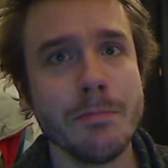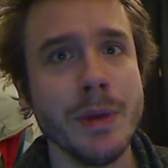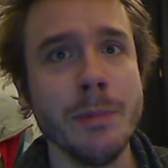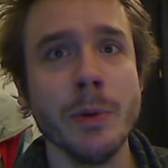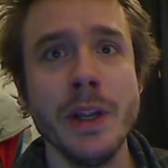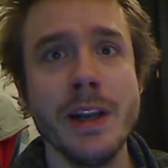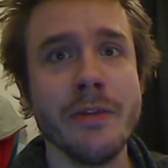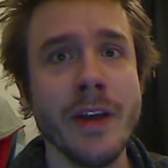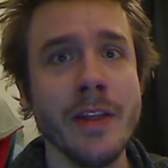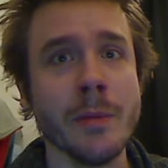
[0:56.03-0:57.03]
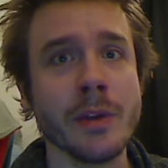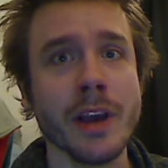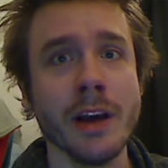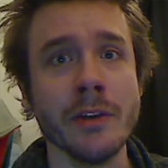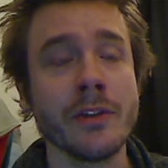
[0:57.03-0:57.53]
people need to defend
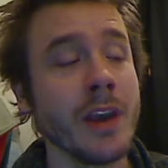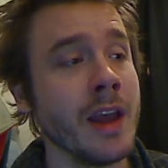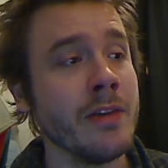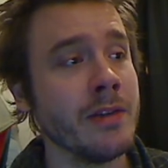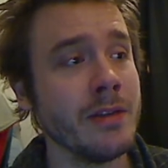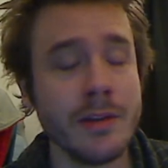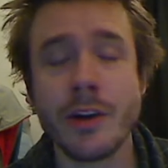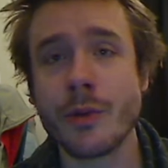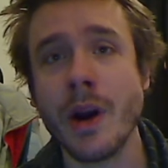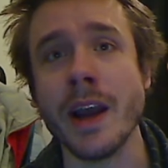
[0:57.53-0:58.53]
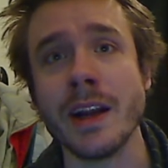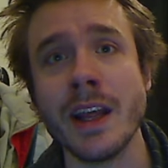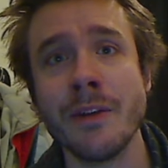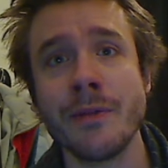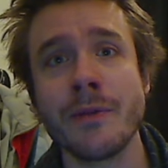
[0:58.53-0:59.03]
themselves. And they're right.
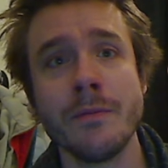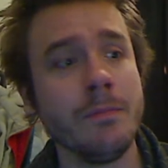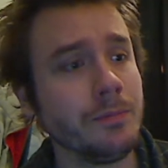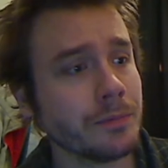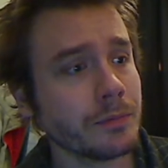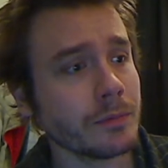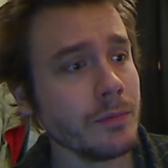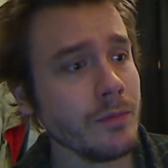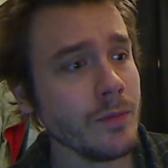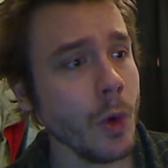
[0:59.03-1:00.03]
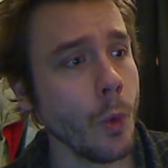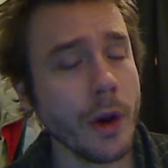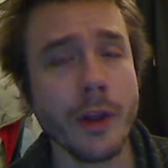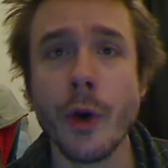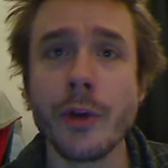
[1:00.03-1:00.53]
If
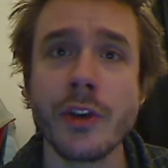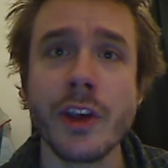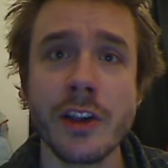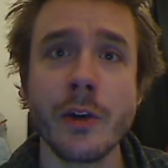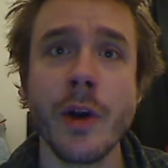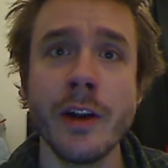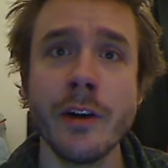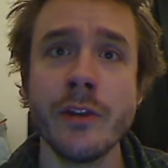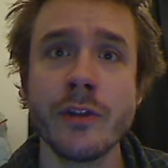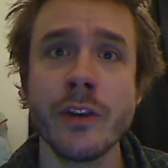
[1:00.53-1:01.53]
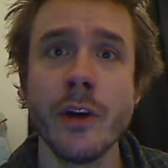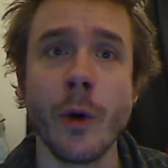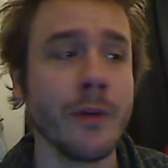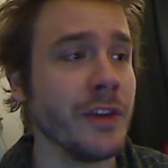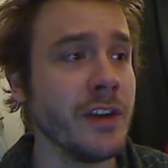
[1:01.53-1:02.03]
one of those sixth graders,
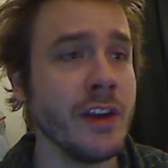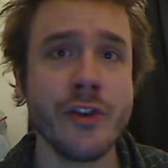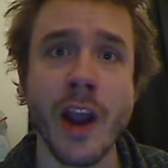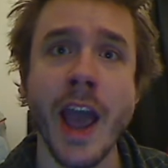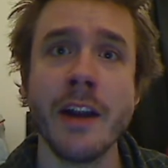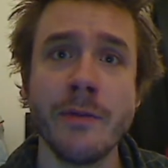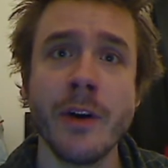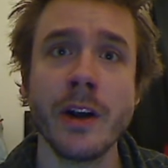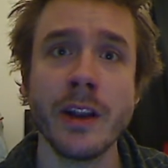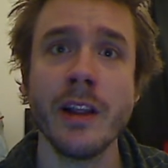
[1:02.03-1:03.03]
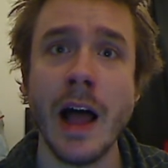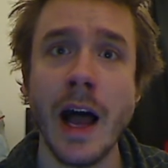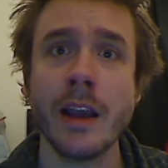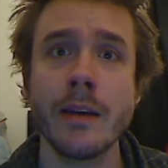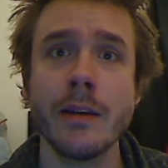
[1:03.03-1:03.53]
or if the teacher had a fucking
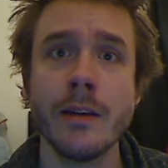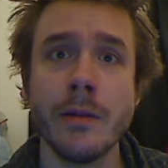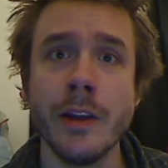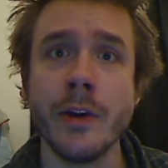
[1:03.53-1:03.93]
Glock in